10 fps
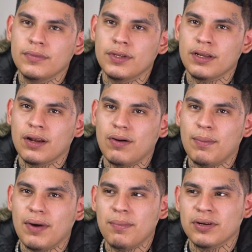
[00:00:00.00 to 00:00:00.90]
I'm
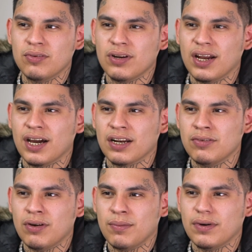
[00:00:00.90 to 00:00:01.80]
gonna do what I gotta
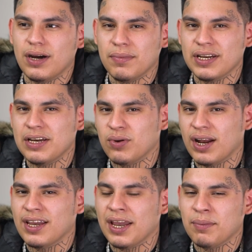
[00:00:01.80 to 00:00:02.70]
do. I'm gonna get what
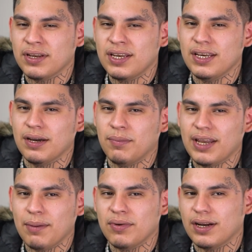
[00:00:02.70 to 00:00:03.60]
I came to get. I'm
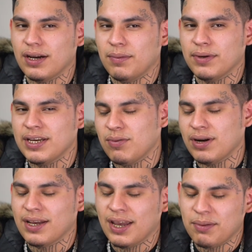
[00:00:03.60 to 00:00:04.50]
gonna get what
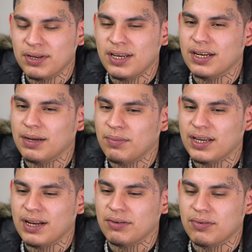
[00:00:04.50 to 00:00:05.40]
I came to get, and I'm gonna
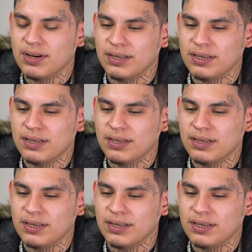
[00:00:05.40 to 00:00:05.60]
get out the way.